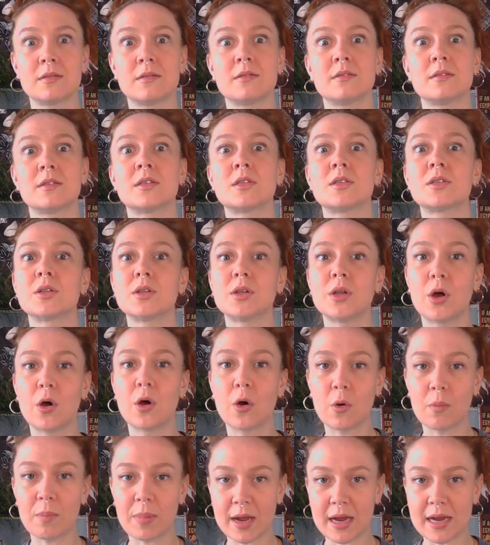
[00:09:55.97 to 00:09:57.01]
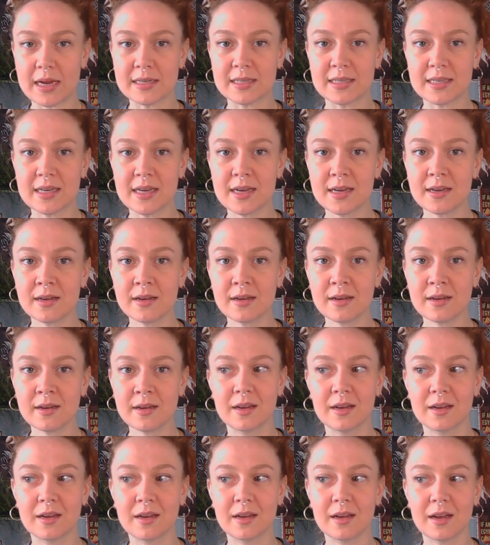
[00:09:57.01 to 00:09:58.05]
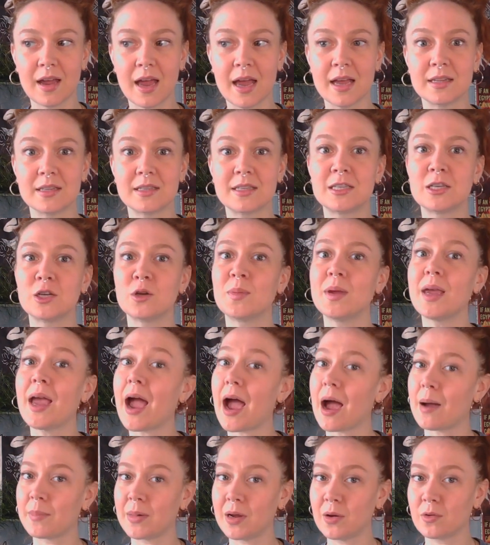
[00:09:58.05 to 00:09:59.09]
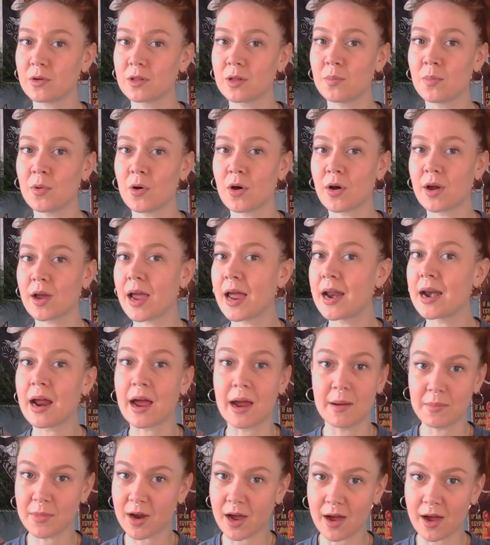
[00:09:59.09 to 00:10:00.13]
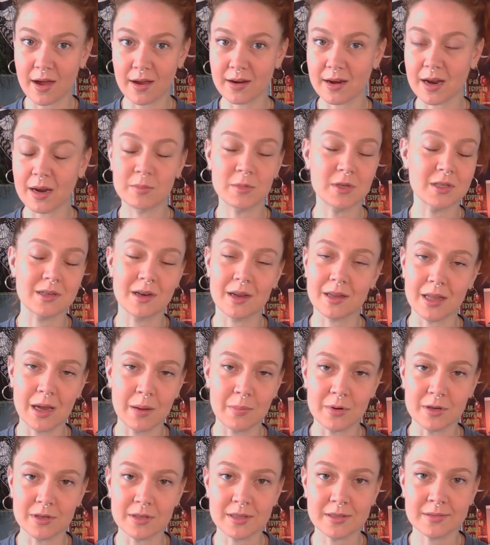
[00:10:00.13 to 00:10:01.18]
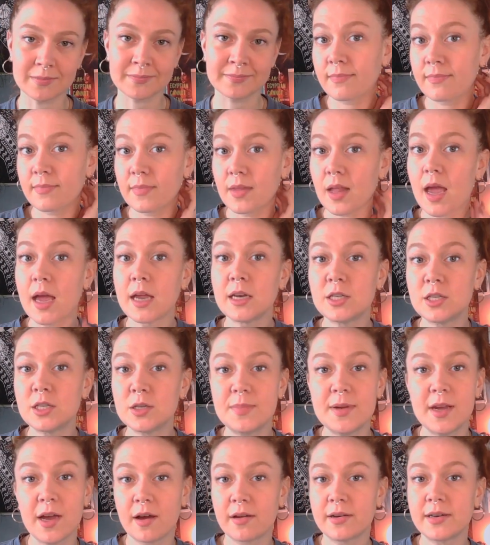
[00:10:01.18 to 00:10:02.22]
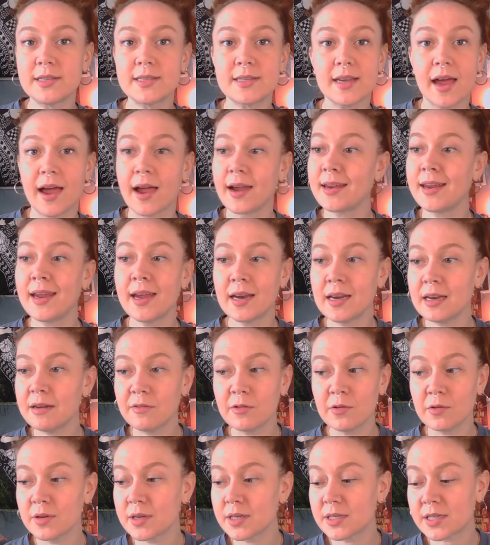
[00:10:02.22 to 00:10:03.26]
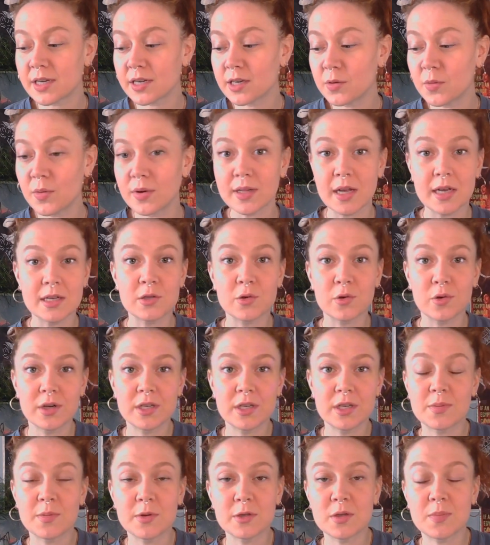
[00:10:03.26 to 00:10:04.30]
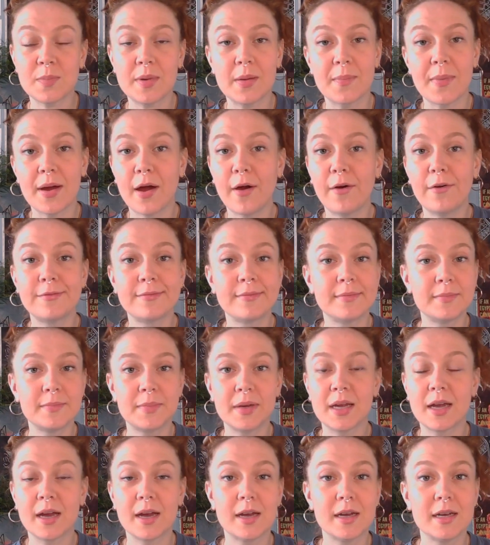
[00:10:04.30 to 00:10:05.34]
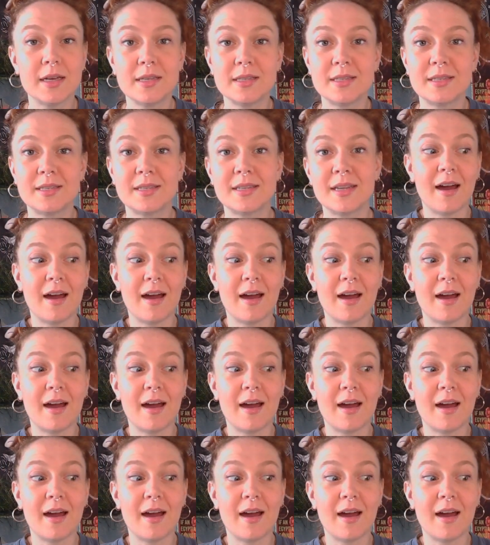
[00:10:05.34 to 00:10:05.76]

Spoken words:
slow pacing and still be happy with a book. And I'm not. I'm just not that person. And to be honest, I can't even really tell you what that story is supposed to be about because